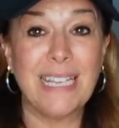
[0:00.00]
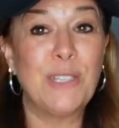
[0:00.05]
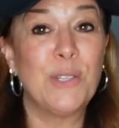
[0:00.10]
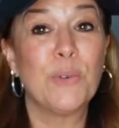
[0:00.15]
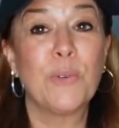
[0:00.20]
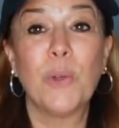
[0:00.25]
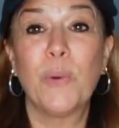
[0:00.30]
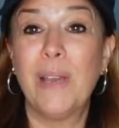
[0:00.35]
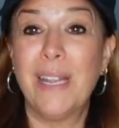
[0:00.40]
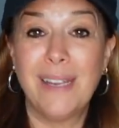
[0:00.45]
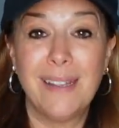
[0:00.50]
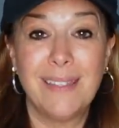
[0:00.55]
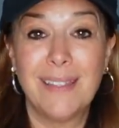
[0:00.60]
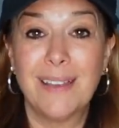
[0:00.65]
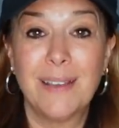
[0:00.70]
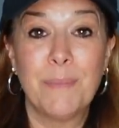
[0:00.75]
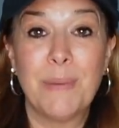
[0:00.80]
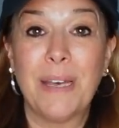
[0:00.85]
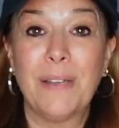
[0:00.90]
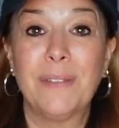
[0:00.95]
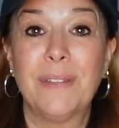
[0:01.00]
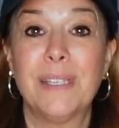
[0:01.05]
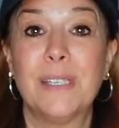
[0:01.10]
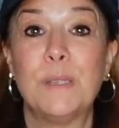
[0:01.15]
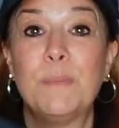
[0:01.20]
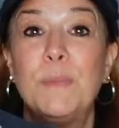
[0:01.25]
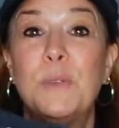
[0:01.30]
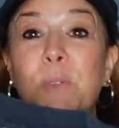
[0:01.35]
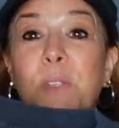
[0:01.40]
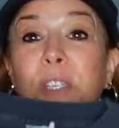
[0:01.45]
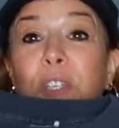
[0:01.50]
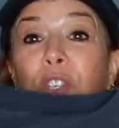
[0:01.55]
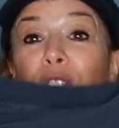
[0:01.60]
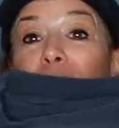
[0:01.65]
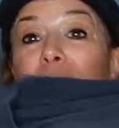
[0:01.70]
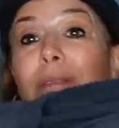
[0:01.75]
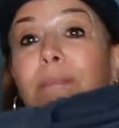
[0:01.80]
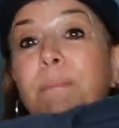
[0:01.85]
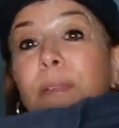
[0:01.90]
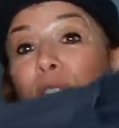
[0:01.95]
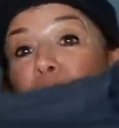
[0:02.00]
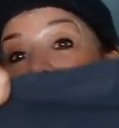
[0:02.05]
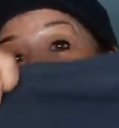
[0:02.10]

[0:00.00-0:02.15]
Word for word: I don't know anything about this musician, but